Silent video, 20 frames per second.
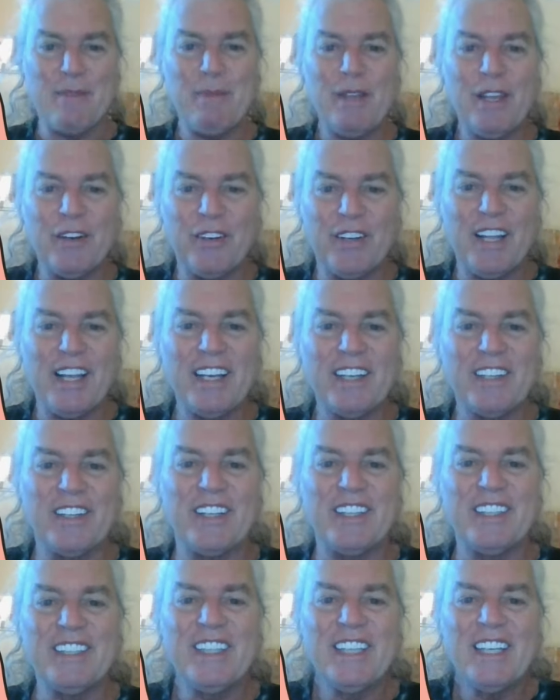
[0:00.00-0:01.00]
I'm here in
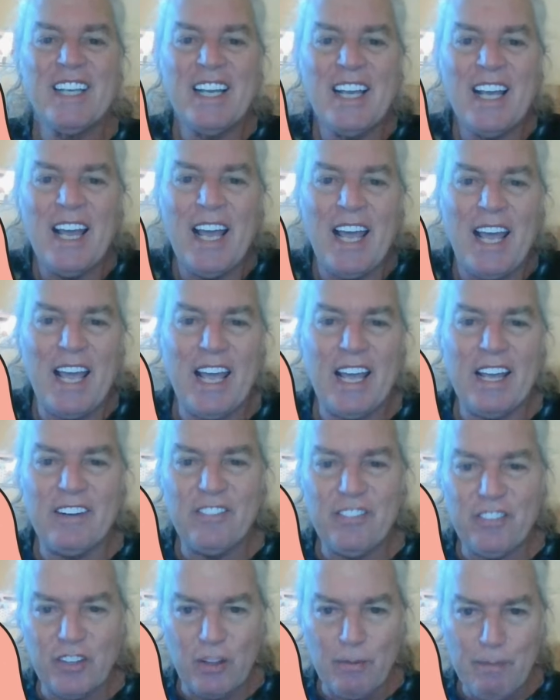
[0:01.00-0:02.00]
England,
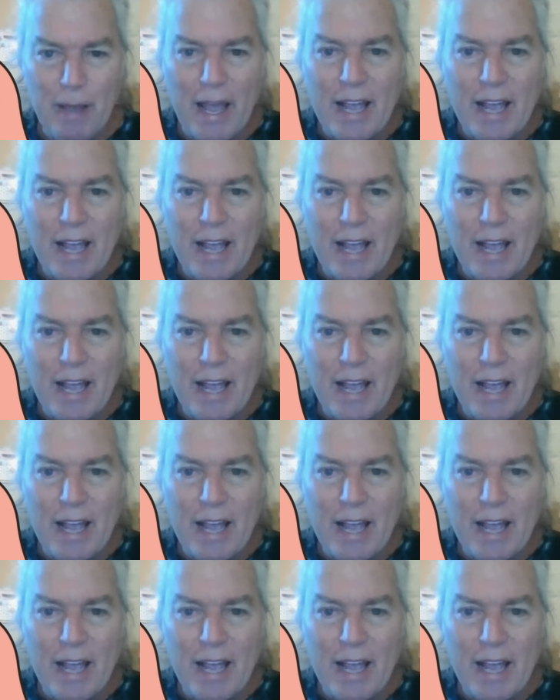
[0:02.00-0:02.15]
and for the